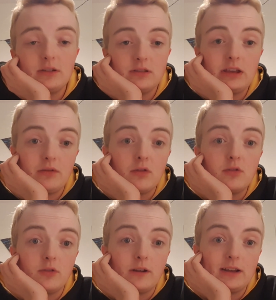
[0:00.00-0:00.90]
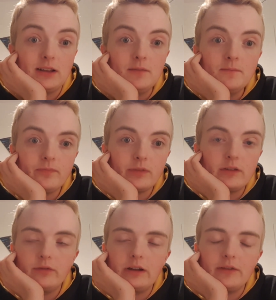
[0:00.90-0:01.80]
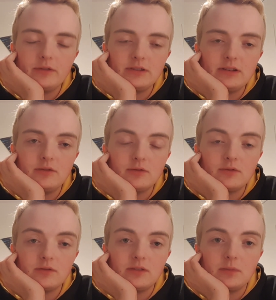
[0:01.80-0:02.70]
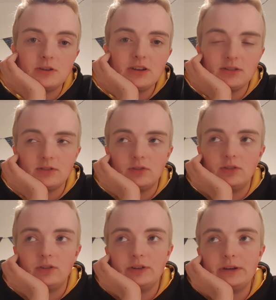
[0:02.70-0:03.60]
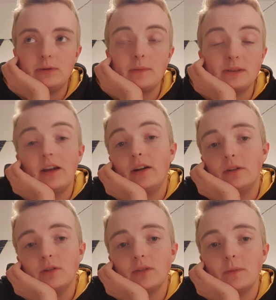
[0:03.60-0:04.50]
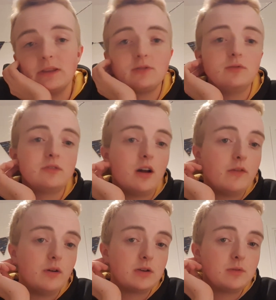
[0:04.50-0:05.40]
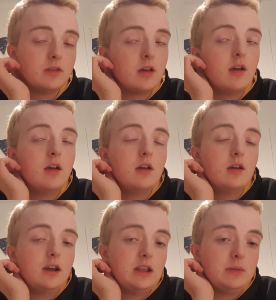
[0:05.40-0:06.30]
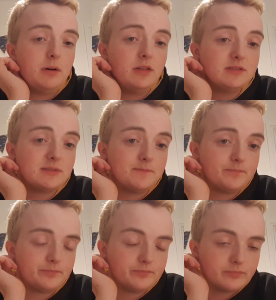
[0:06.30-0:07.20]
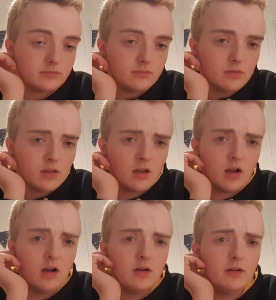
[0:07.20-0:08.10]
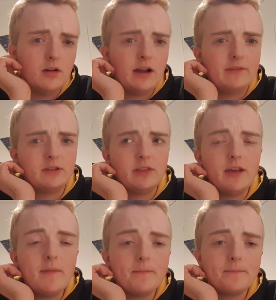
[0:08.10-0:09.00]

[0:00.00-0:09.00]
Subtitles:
their own curriculum for every single subject on their website. I know some of the schools that I've worked with in the past have done that.